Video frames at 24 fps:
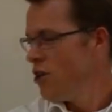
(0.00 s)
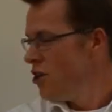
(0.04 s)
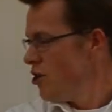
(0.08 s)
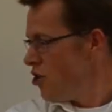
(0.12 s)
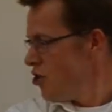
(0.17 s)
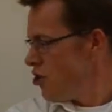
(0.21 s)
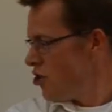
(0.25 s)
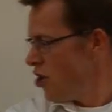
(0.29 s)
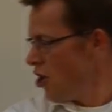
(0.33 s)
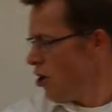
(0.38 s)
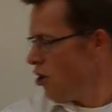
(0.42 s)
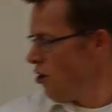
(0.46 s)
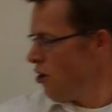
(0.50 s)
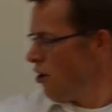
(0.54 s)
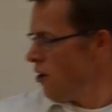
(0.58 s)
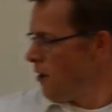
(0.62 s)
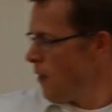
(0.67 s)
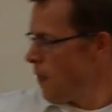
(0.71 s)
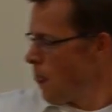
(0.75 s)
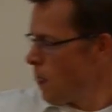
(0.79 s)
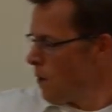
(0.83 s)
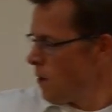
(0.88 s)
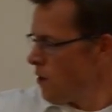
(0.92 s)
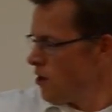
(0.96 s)
So
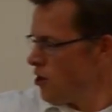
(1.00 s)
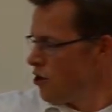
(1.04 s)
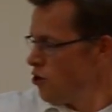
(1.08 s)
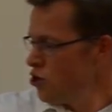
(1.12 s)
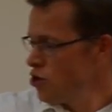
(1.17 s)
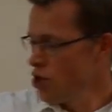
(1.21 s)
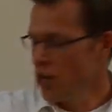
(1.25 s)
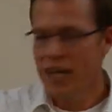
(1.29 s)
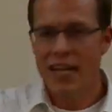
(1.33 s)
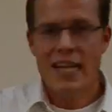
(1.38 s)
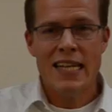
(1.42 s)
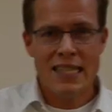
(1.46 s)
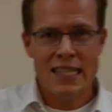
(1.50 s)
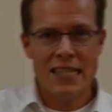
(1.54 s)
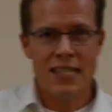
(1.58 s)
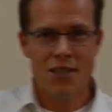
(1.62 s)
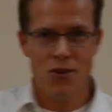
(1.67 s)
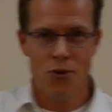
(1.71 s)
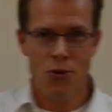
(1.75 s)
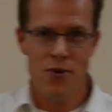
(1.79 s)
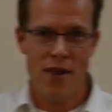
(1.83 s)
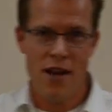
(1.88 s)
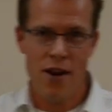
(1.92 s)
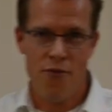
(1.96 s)
you should listen
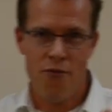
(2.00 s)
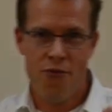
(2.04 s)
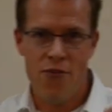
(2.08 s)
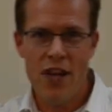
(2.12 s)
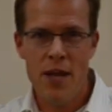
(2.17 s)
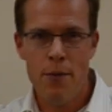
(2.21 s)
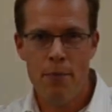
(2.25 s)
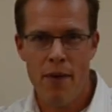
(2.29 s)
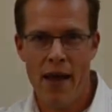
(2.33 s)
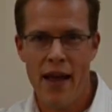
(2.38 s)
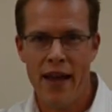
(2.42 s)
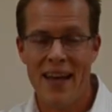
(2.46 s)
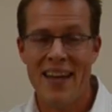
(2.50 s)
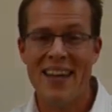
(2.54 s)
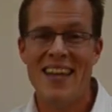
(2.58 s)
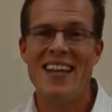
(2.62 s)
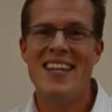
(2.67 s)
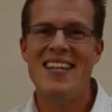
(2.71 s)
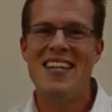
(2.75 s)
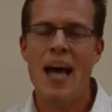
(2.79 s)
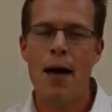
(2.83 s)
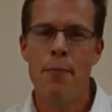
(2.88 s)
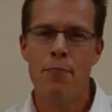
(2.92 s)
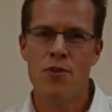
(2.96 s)
to their feedback and
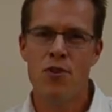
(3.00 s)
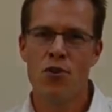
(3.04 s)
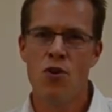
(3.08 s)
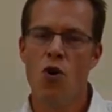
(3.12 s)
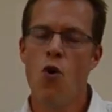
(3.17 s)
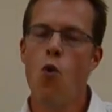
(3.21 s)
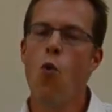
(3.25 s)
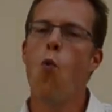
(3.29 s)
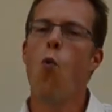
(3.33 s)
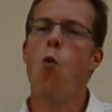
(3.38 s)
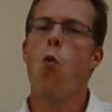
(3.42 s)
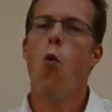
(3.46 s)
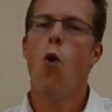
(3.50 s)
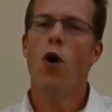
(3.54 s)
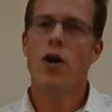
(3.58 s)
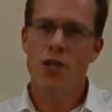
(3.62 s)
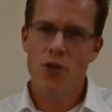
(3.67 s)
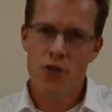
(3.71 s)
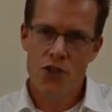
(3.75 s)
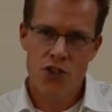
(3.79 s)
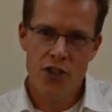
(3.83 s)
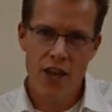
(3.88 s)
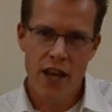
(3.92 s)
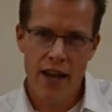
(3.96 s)
adapt what you're
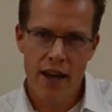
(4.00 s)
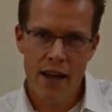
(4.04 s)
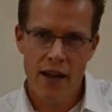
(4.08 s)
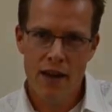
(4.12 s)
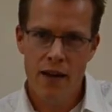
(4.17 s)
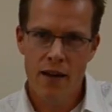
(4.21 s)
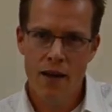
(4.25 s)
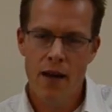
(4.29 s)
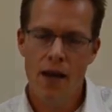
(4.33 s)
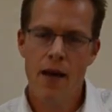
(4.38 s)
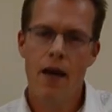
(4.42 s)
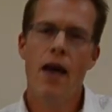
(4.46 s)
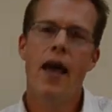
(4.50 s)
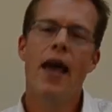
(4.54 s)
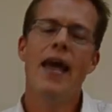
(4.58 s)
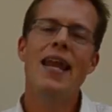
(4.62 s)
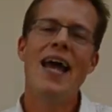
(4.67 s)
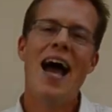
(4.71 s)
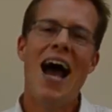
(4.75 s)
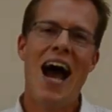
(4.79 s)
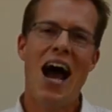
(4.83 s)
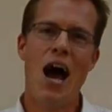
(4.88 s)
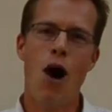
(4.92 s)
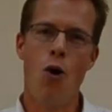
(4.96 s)
saying and
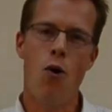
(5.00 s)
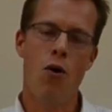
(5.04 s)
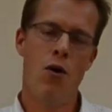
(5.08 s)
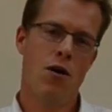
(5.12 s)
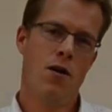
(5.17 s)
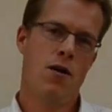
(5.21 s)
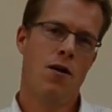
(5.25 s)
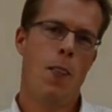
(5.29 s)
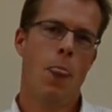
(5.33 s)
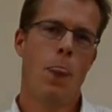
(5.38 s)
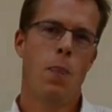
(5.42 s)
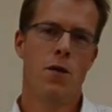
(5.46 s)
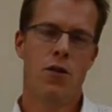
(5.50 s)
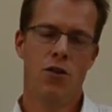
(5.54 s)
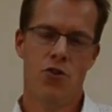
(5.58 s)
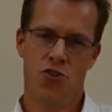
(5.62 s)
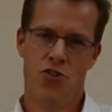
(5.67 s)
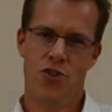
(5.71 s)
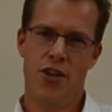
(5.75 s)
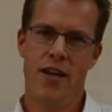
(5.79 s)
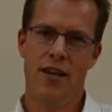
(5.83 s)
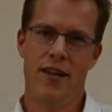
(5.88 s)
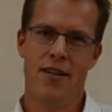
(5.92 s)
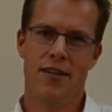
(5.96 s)
how you're
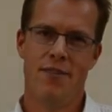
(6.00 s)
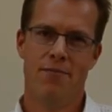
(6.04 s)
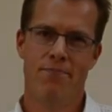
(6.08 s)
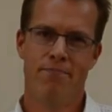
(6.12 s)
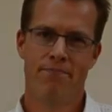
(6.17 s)
saying it.